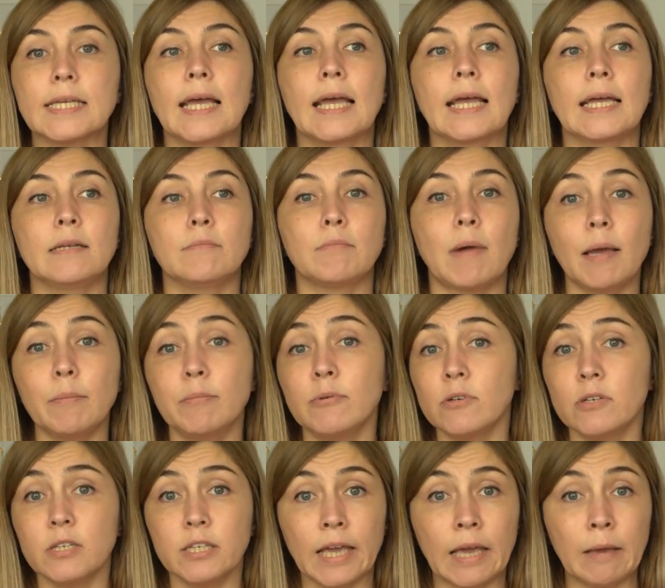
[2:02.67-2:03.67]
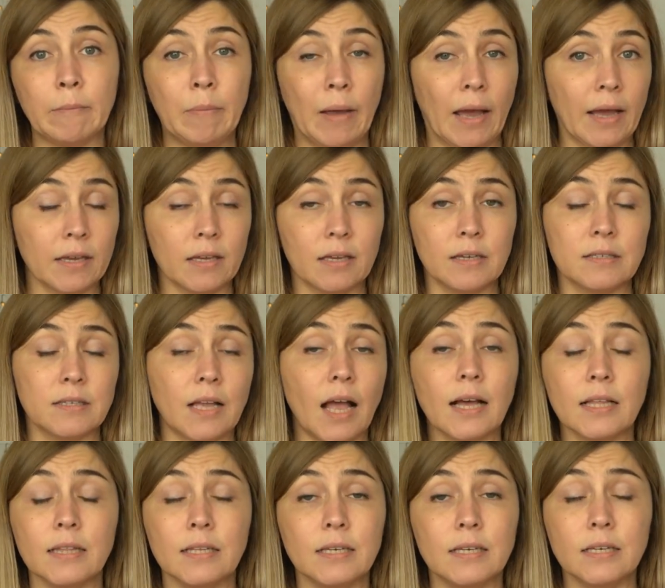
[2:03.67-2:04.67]
and my period came back
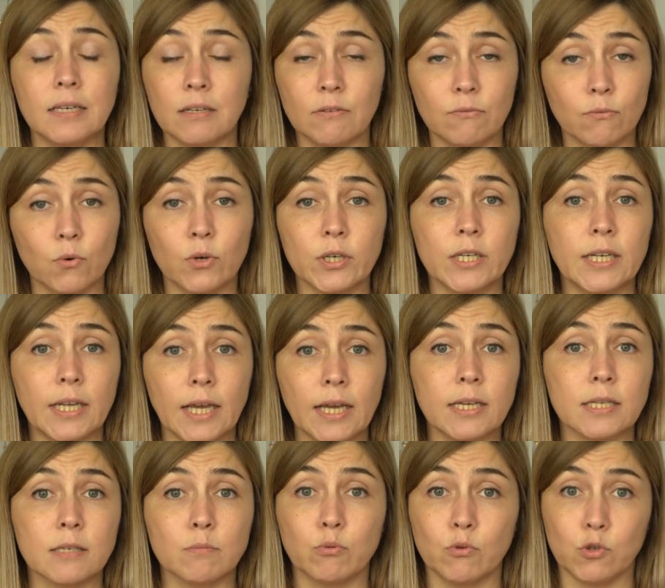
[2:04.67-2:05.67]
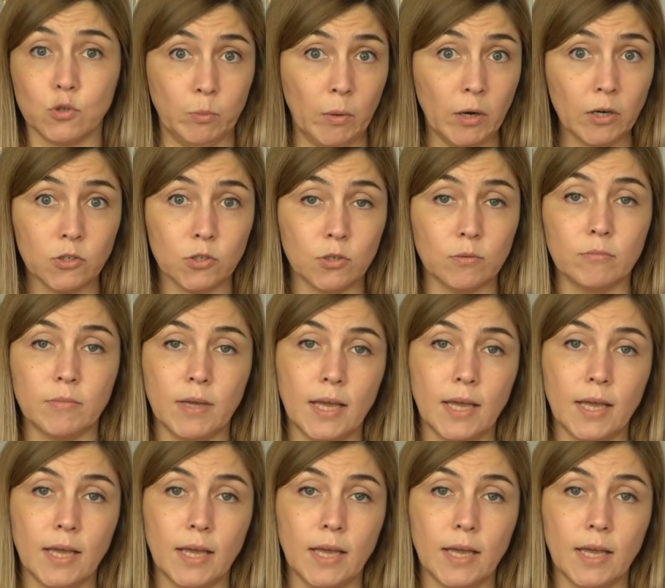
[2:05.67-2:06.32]
exactly in 40 days postpartum.